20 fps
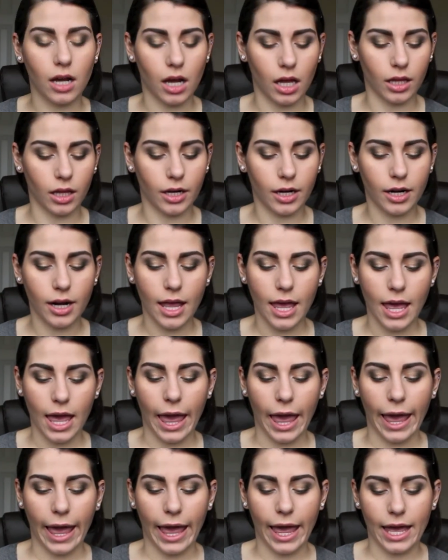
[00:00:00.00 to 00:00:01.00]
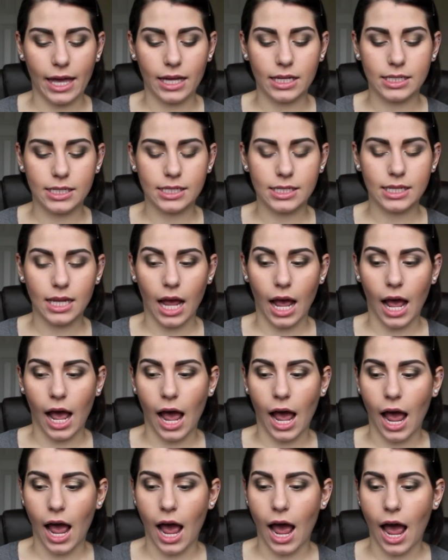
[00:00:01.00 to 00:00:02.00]
color, and
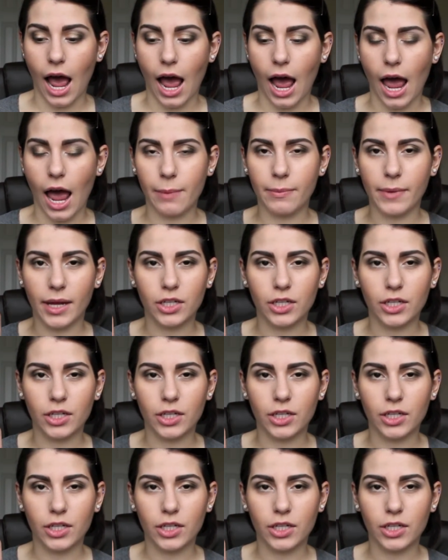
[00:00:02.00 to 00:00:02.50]
I'm